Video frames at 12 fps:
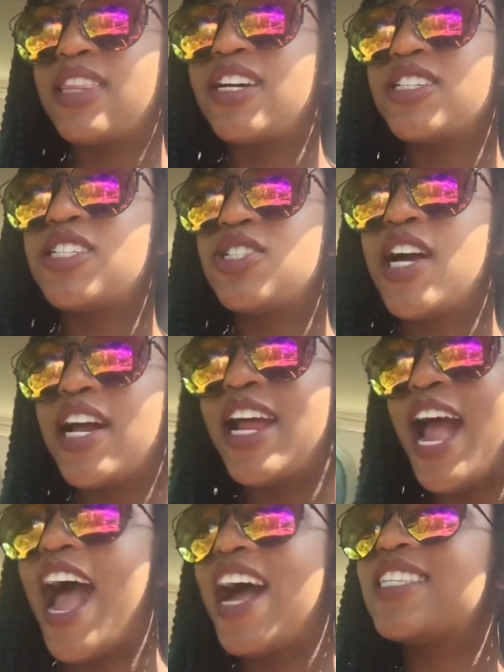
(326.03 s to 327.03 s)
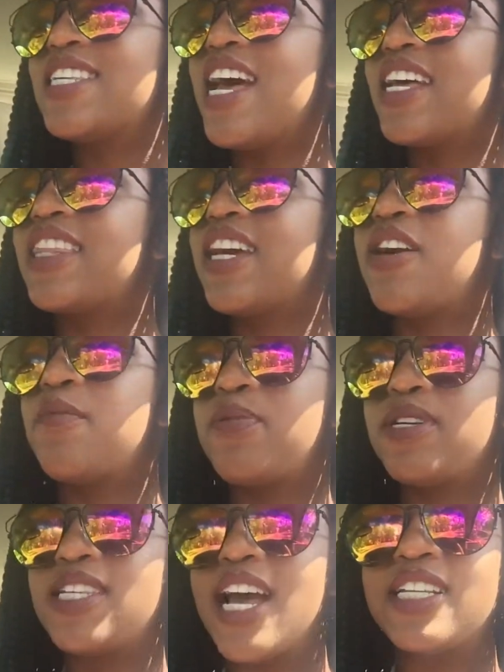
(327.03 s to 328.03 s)
they're just trying to act like they're
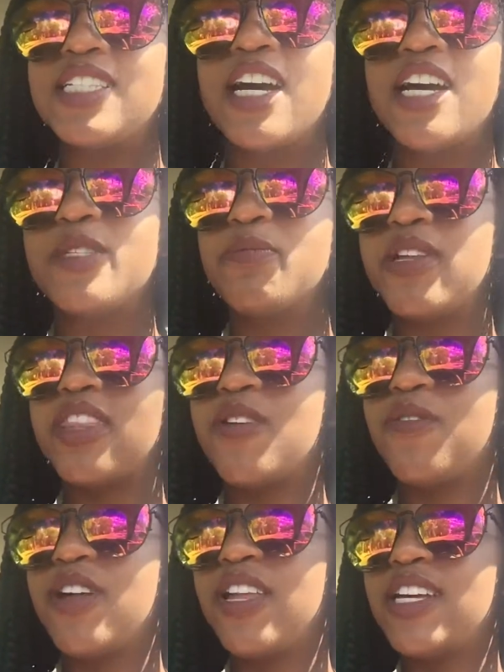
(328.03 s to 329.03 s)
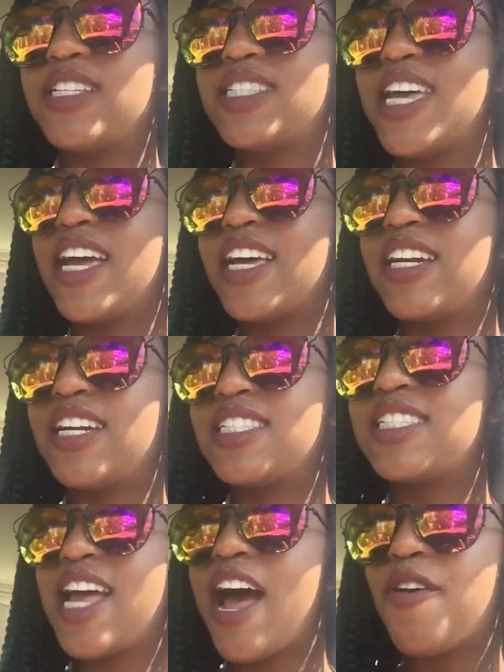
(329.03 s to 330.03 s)
protecting us, but they're really taking
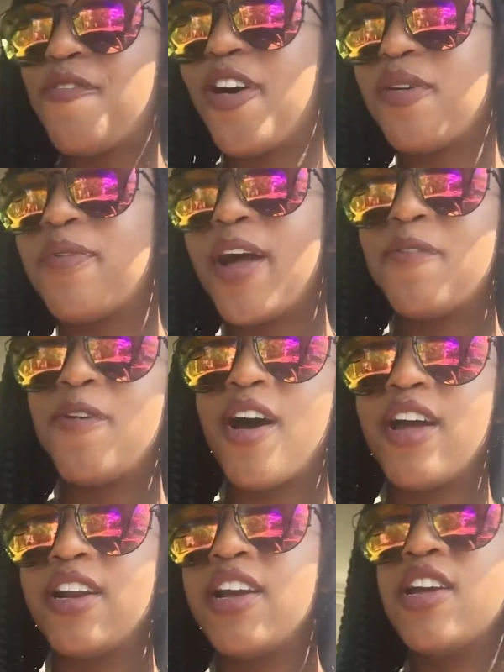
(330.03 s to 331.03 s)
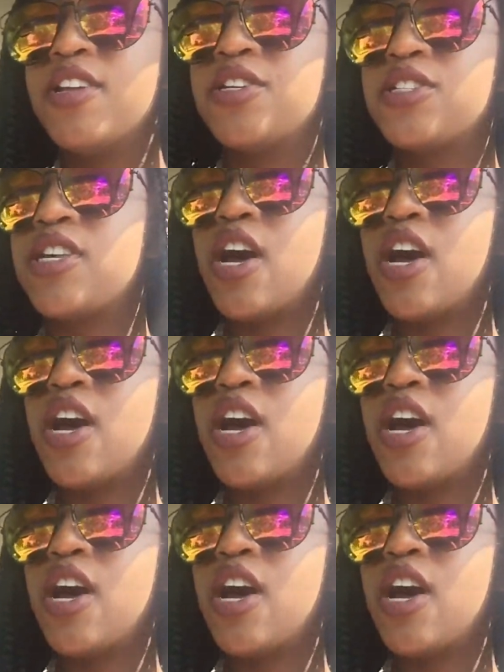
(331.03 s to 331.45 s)
us down one by one.